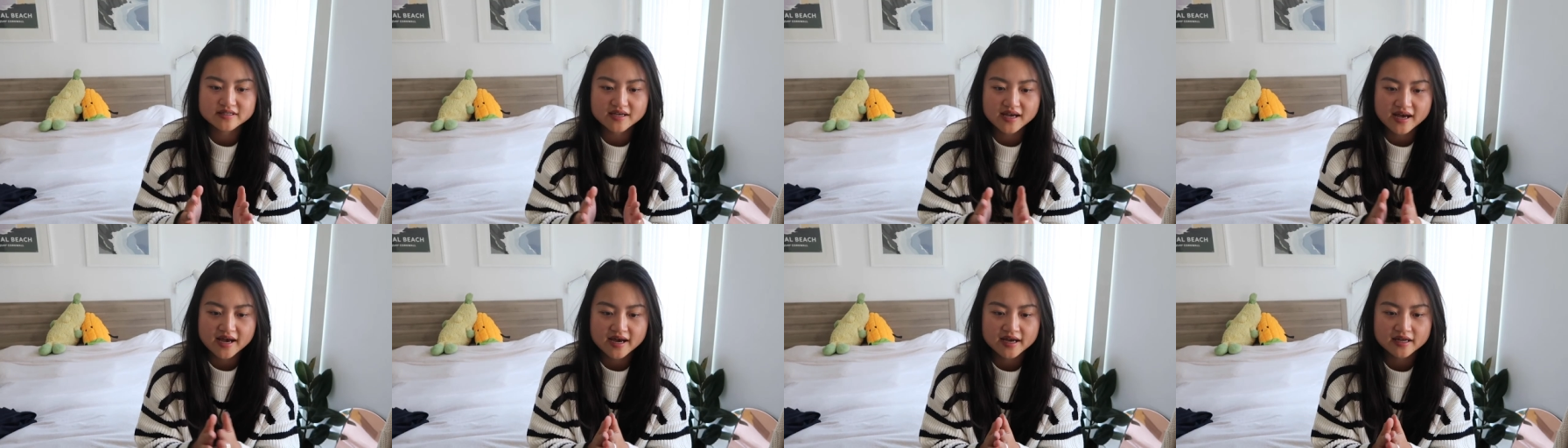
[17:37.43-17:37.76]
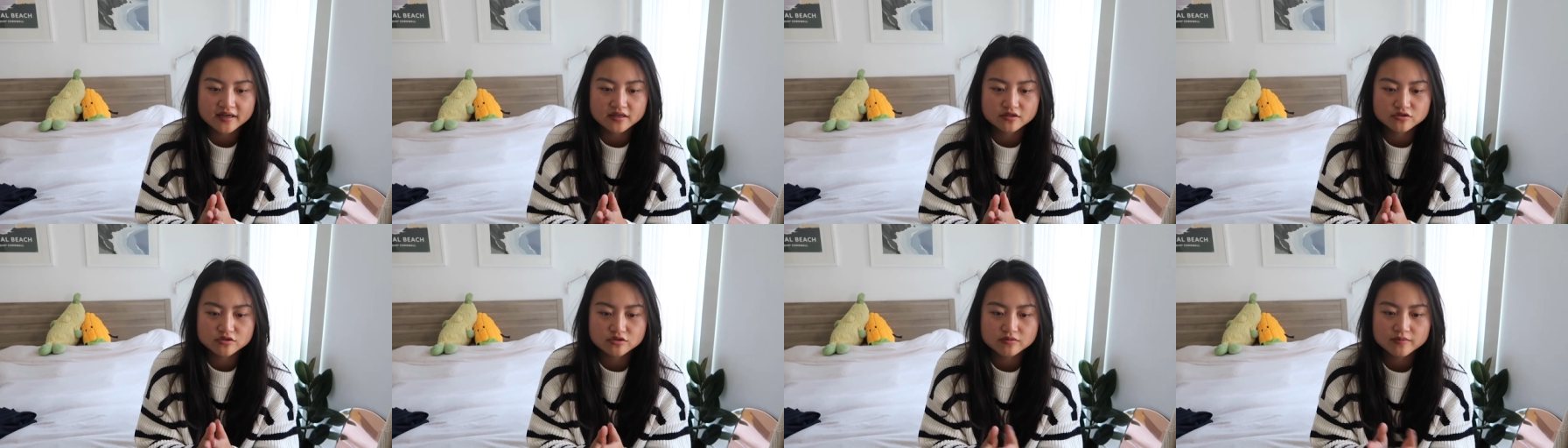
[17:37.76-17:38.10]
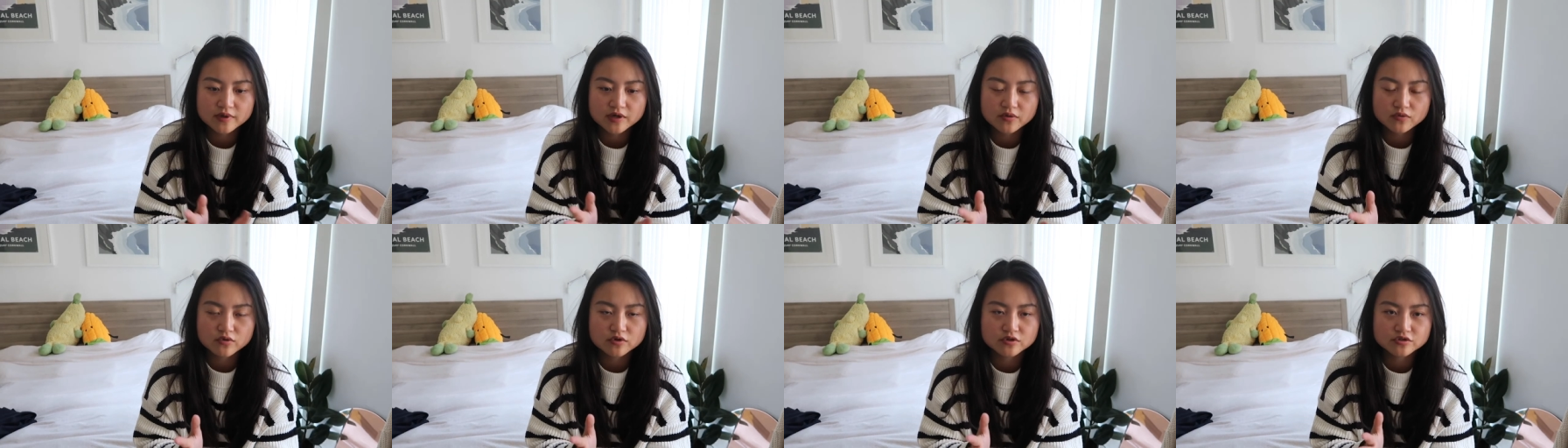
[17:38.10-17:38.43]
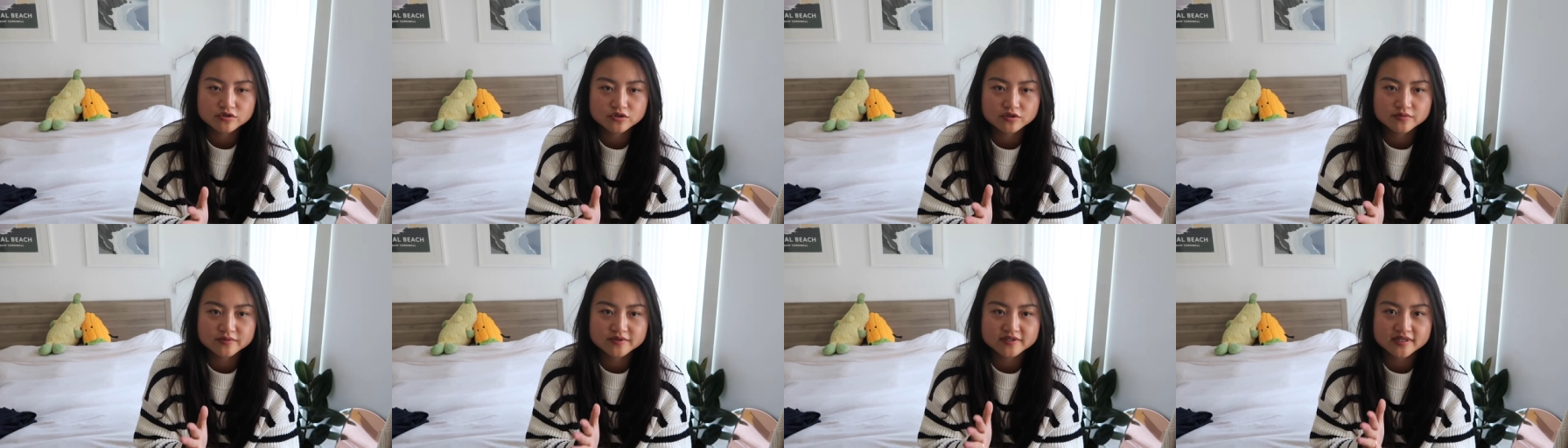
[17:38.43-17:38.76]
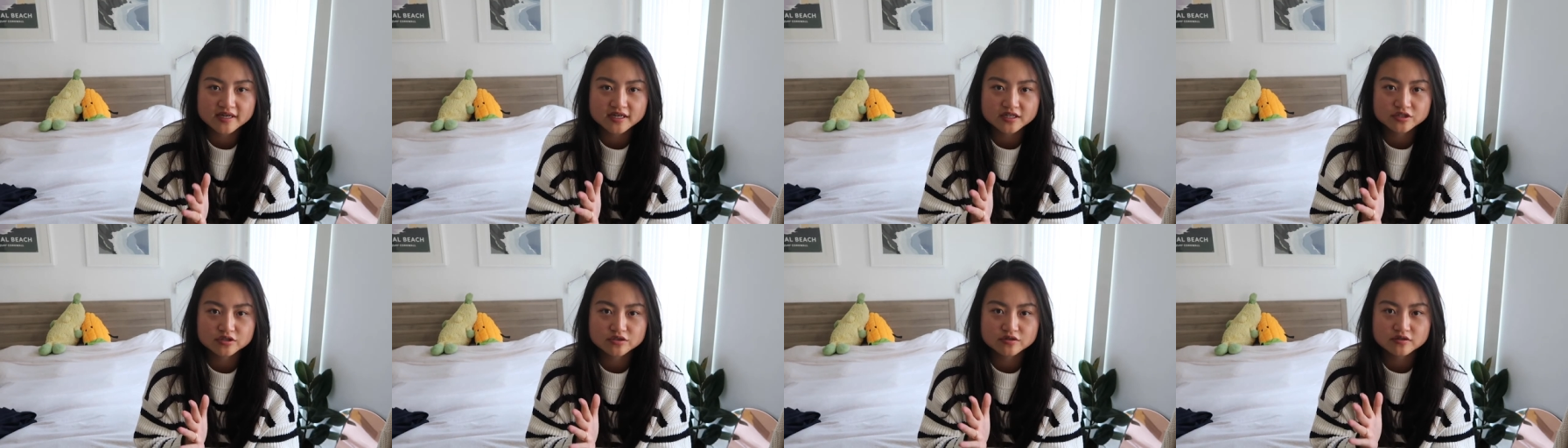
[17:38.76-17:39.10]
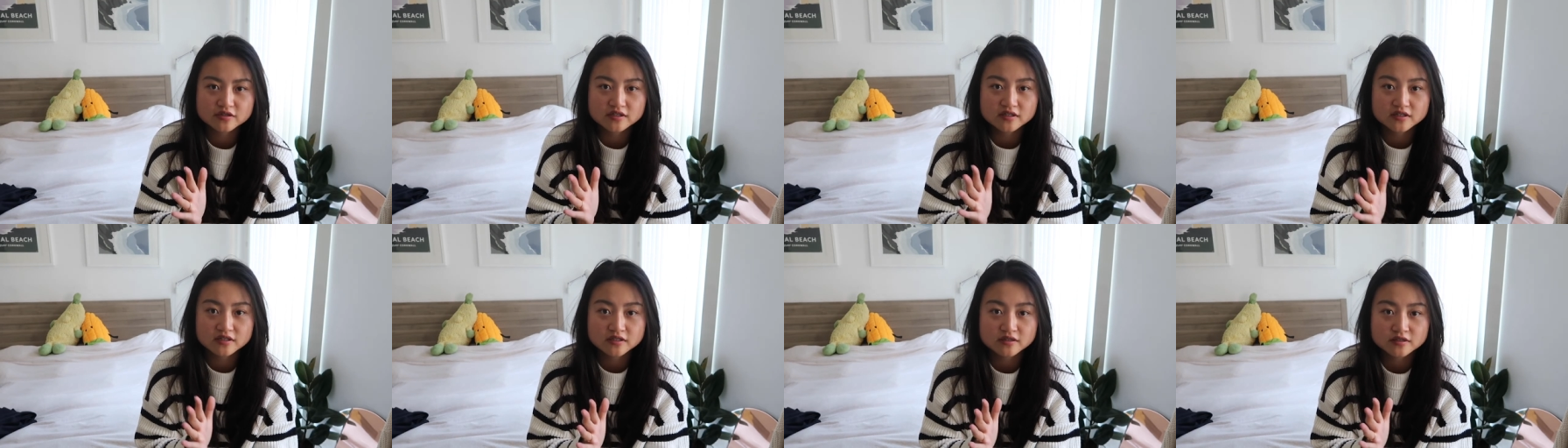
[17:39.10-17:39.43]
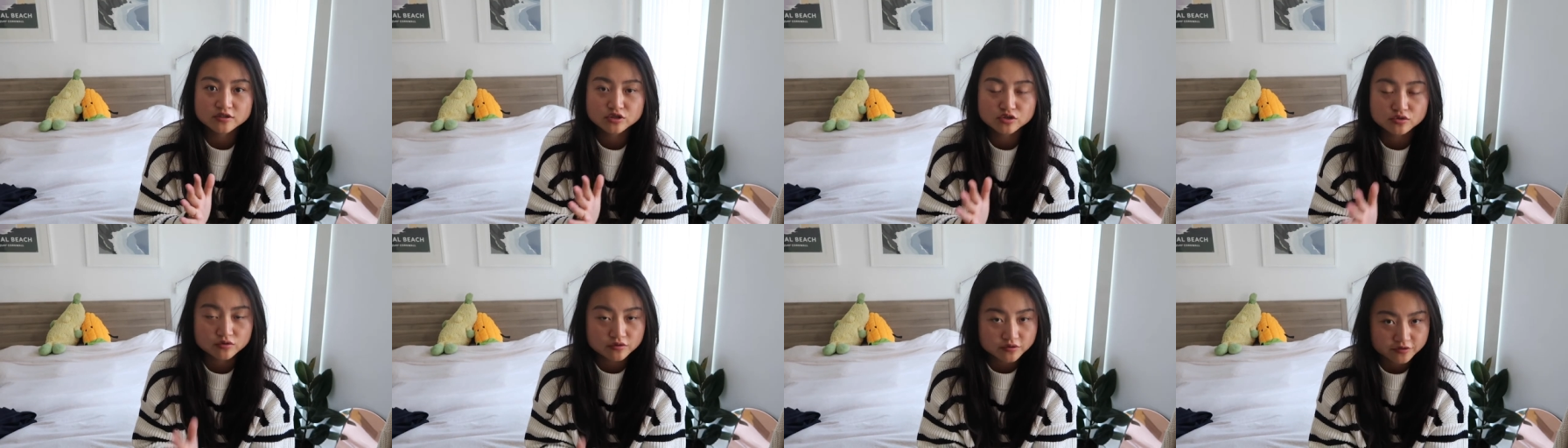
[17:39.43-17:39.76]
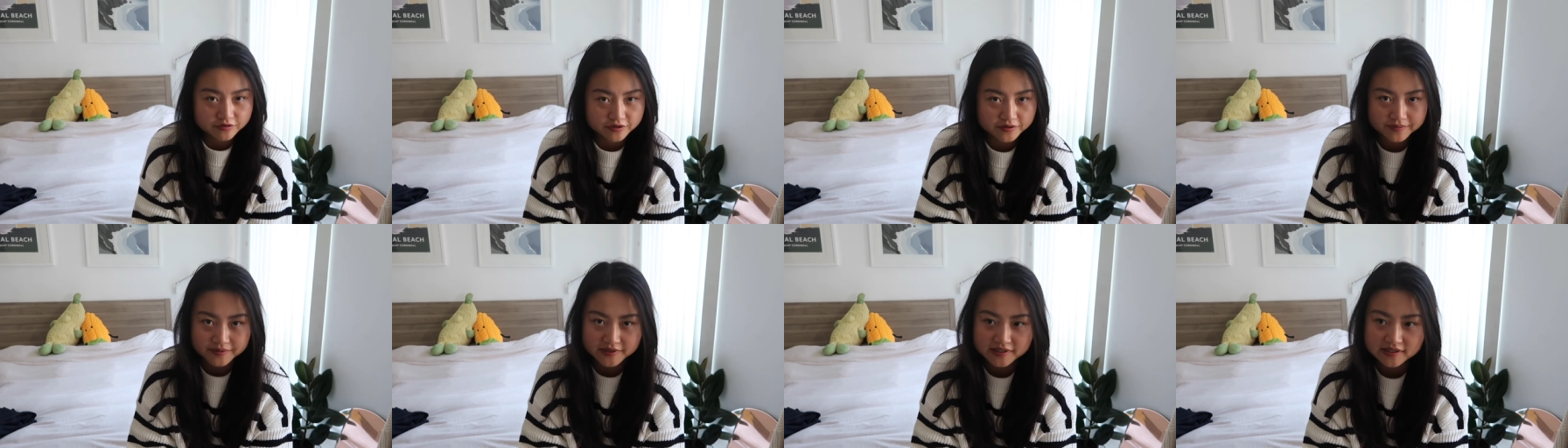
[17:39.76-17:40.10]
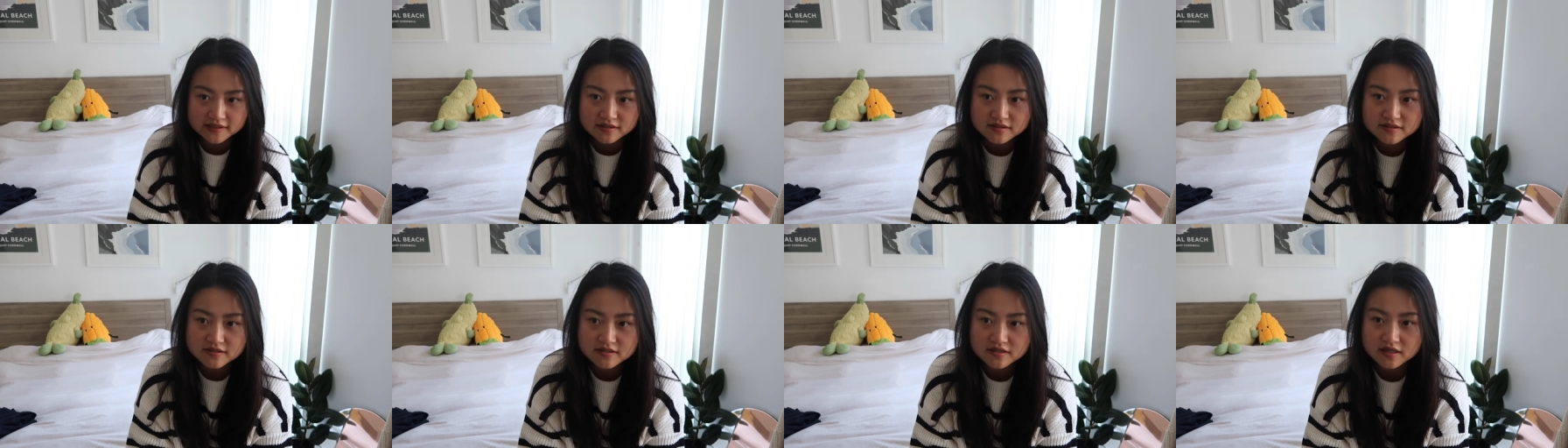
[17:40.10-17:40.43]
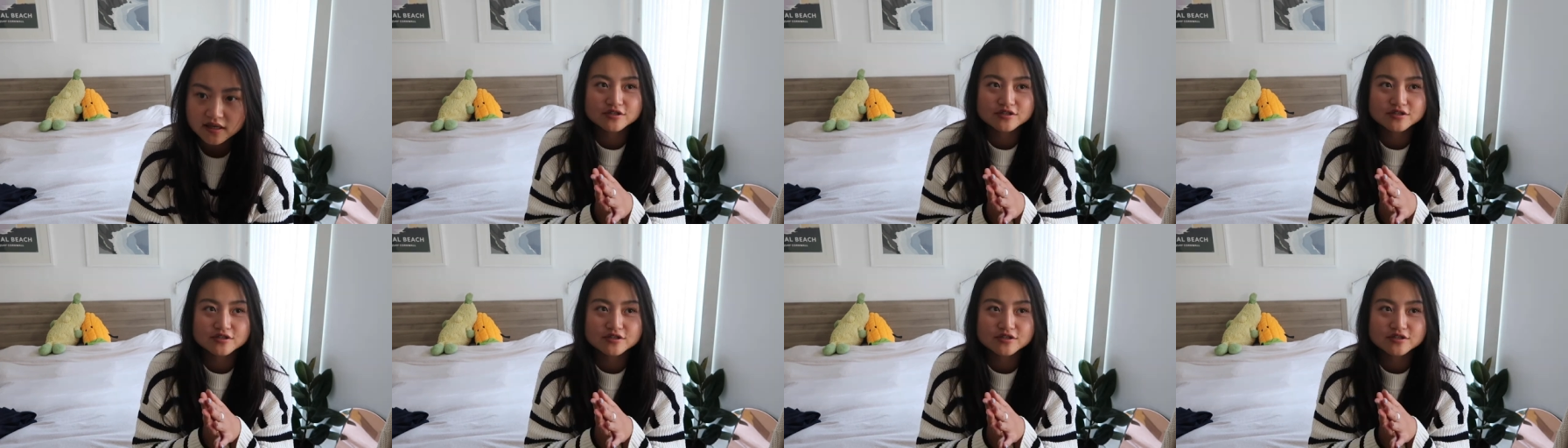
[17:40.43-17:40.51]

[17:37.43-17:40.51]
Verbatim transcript: to add to my wardrobe is actually a jewelry piece.